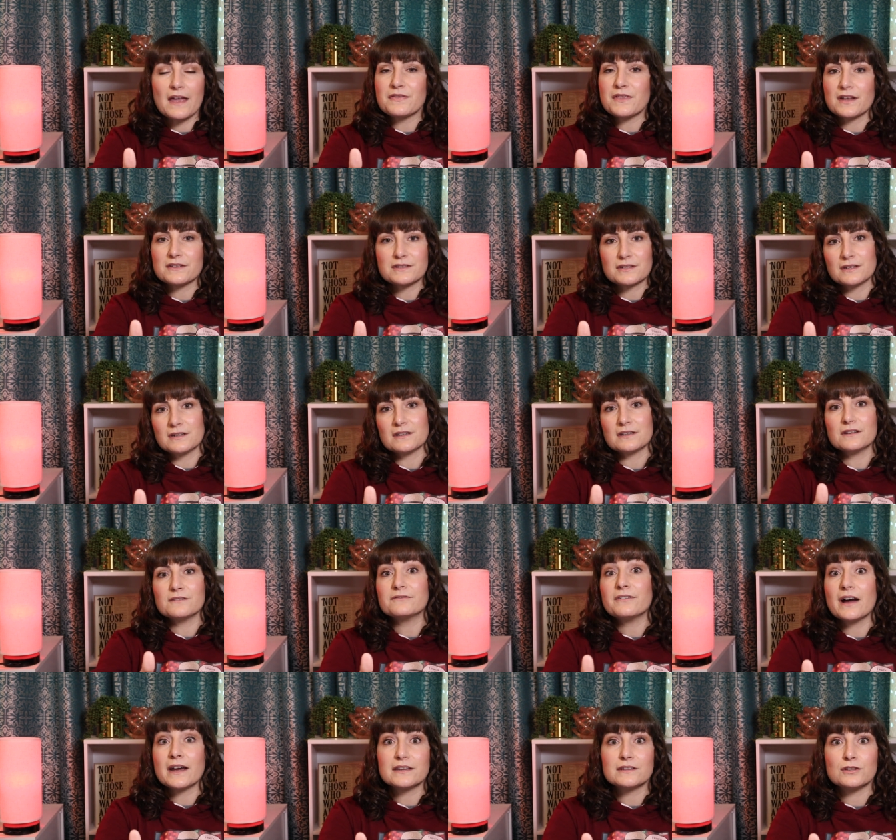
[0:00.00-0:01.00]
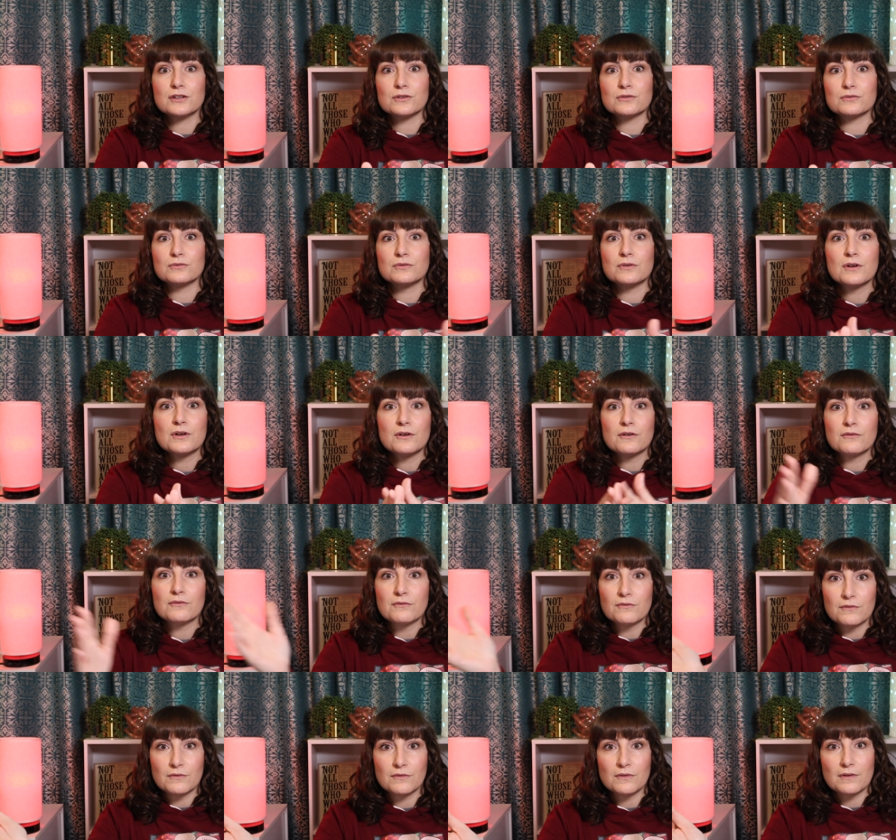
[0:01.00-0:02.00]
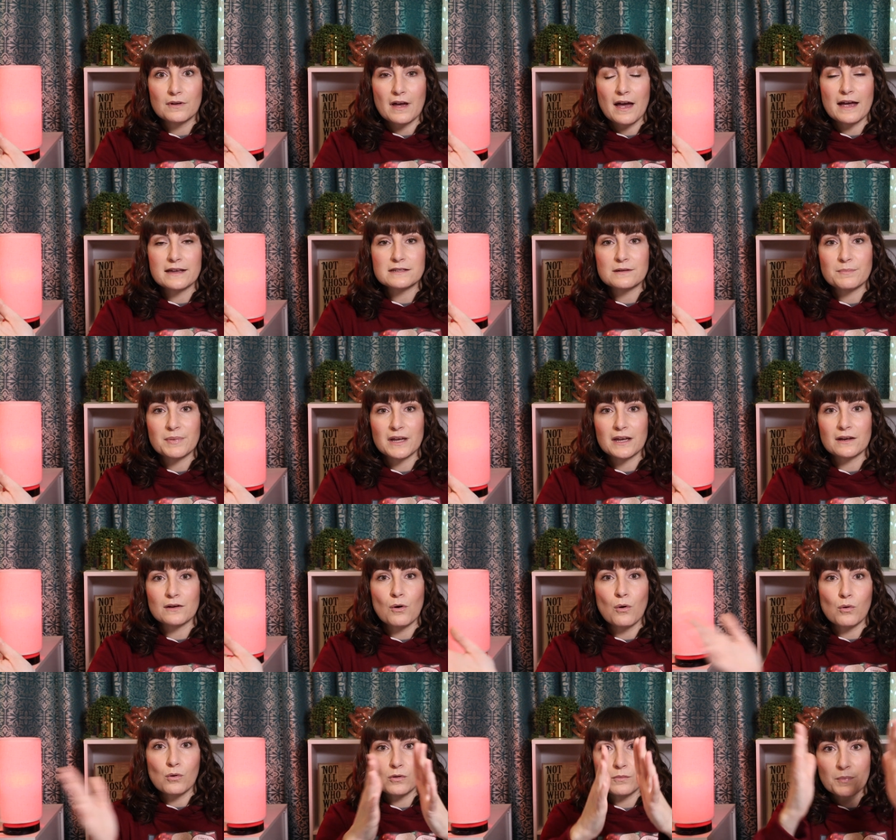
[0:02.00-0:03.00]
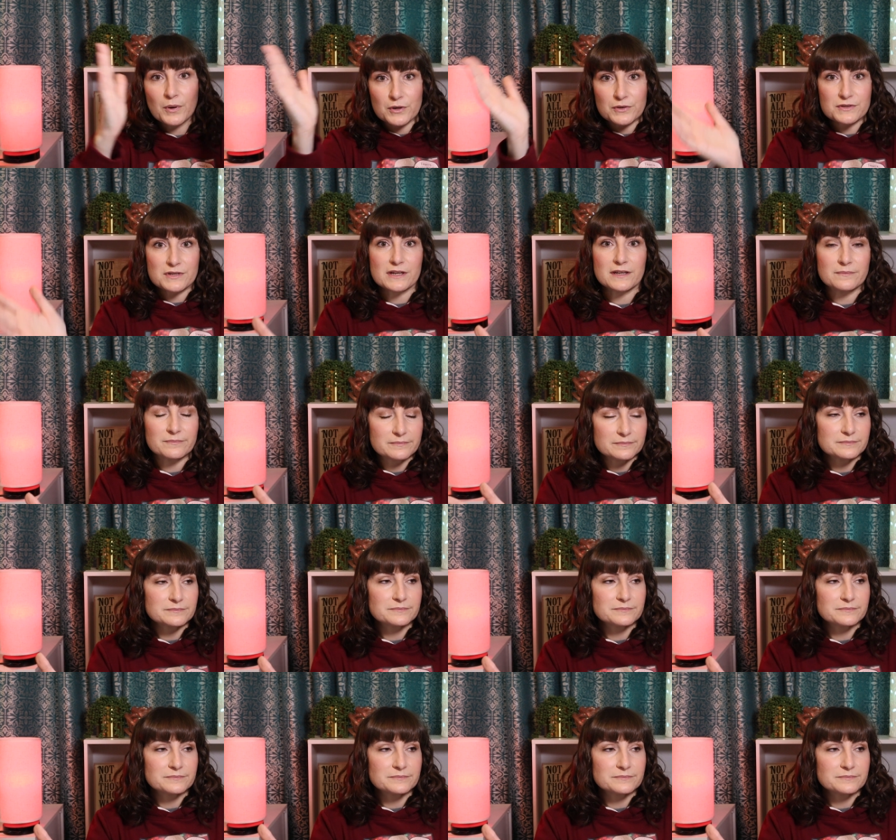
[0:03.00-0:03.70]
and that's going to define you as a big whole person.